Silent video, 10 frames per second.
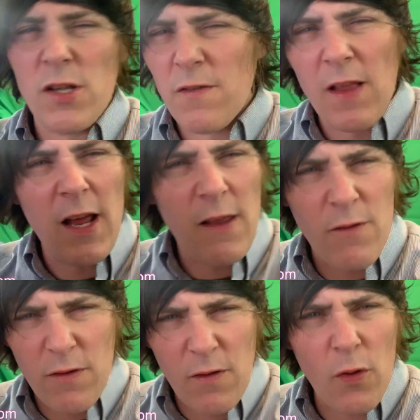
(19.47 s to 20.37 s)
just not
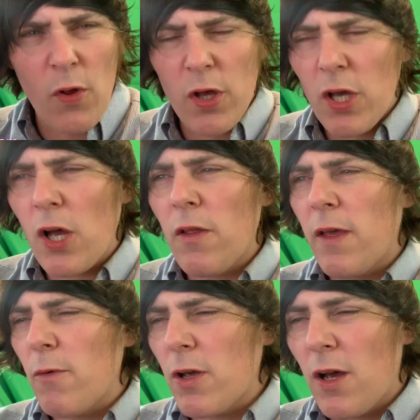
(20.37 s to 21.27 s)
even so long ago,
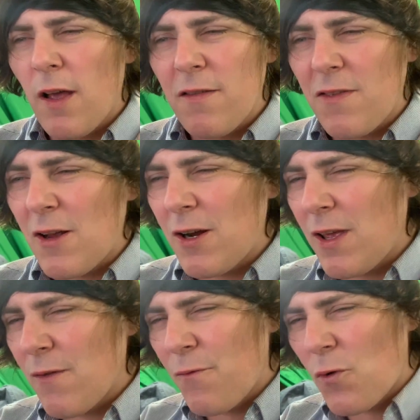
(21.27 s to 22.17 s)
they would cost
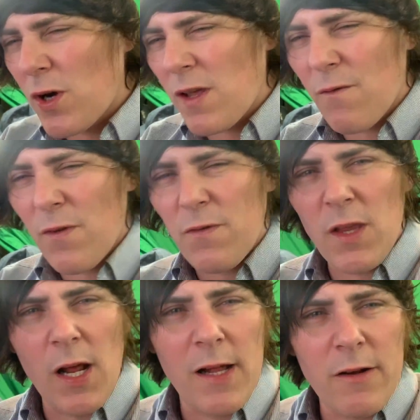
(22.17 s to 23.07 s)
$30 and $40 and
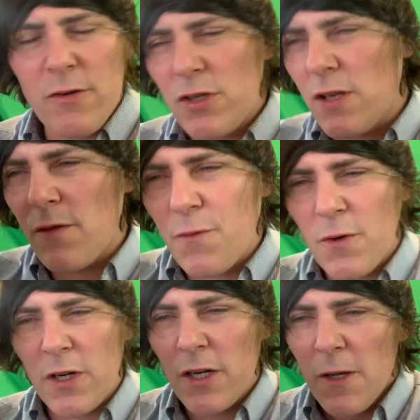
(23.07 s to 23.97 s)
$50 just
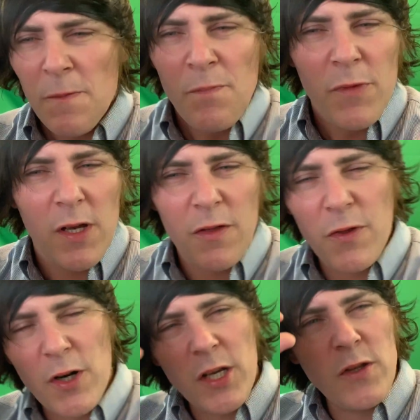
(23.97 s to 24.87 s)
for a
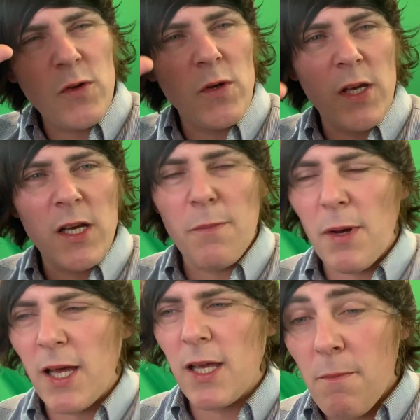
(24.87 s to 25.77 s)
32
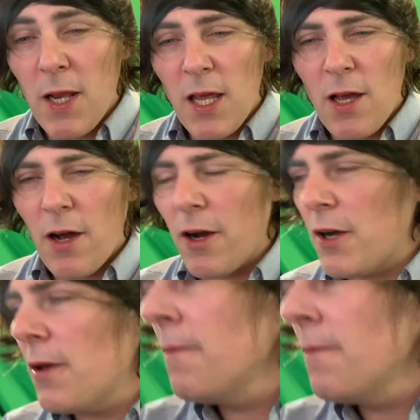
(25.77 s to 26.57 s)
gigabyte mini card?